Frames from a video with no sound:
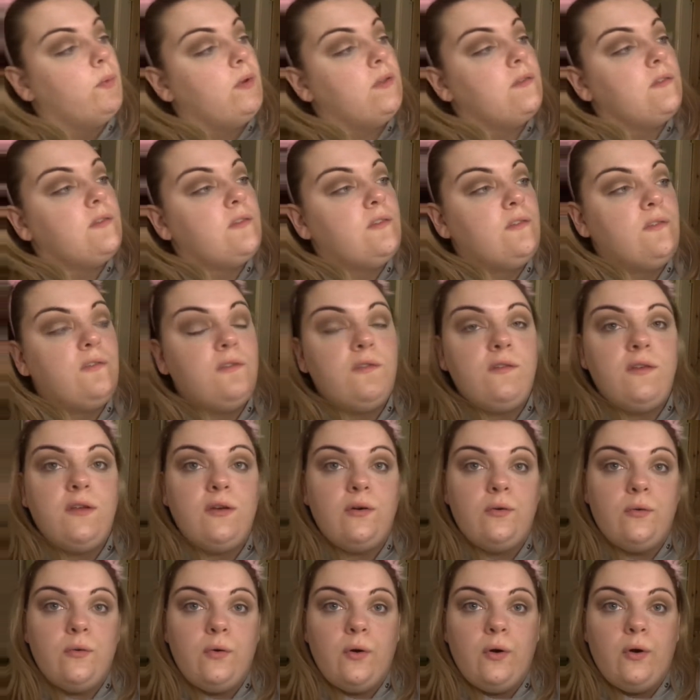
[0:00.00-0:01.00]
but it's
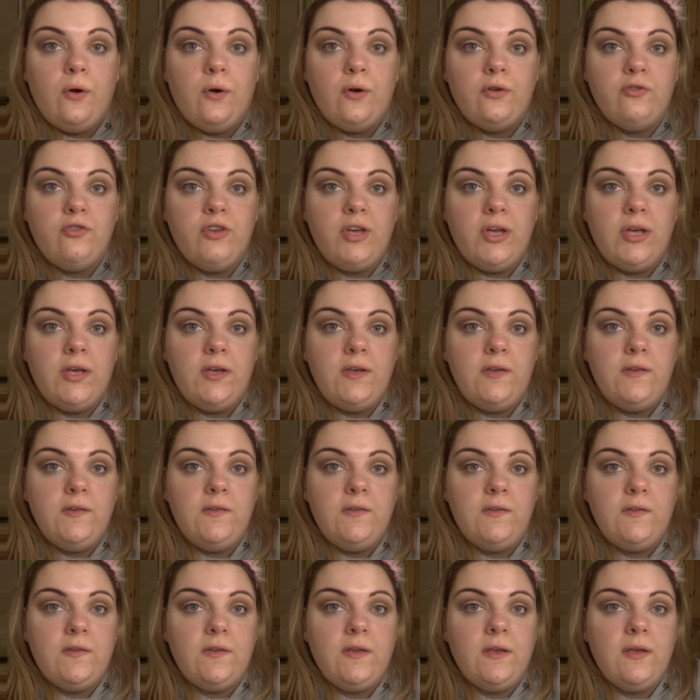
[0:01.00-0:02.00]
still
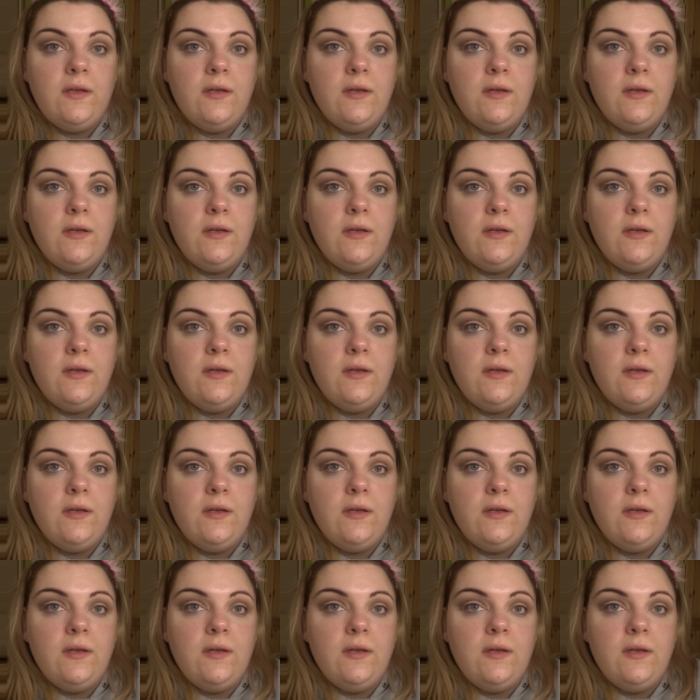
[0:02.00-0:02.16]
gorgeous.